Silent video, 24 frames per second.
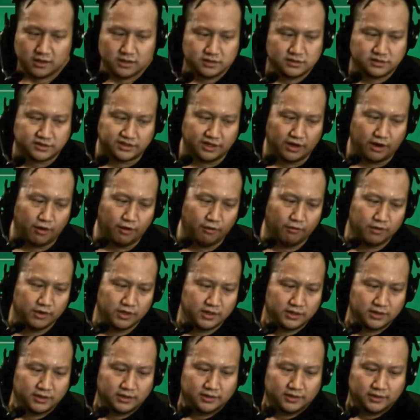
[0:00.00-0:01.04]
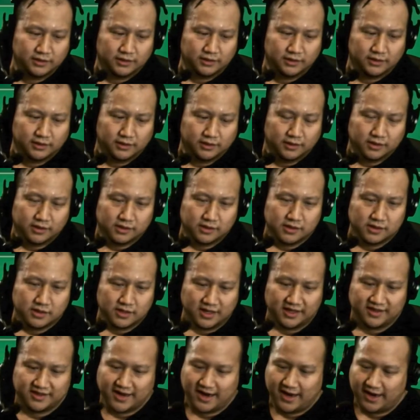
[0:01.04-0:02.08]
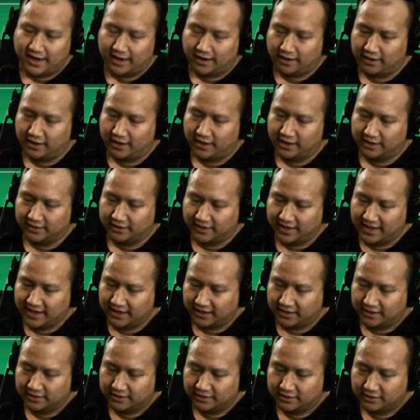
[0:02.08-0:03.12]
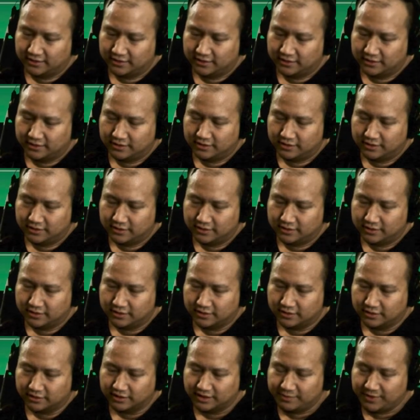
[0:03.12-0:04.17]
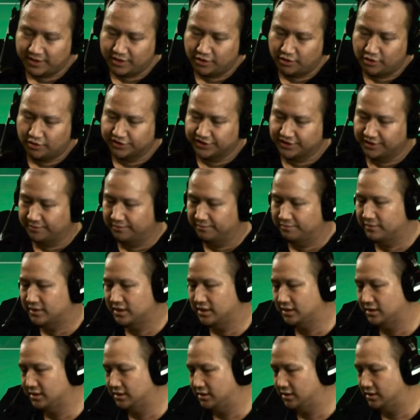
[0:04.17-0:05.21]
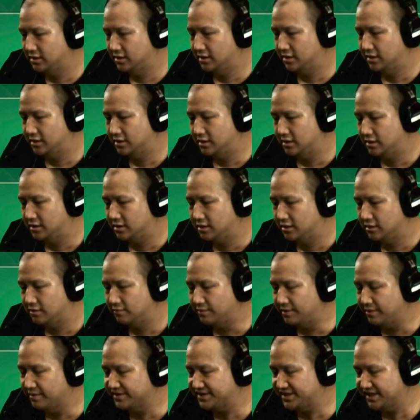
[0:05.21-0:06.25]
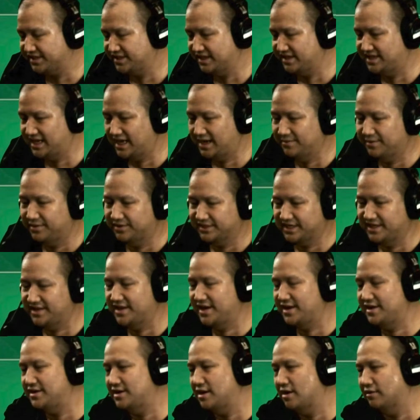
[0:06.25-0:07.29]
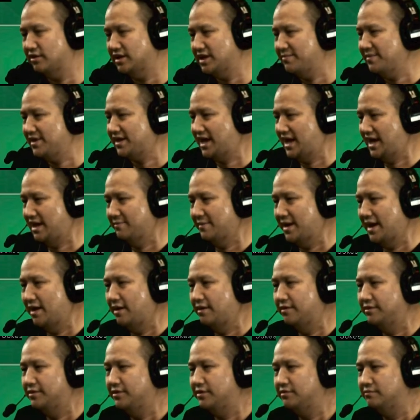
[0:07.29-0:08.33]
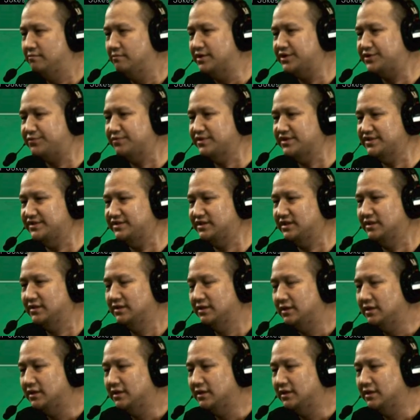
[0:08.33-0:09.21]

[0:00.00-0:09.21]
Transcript: So in that era, like Limit Hold'em, we would 16 table, and then No Limit came out, which was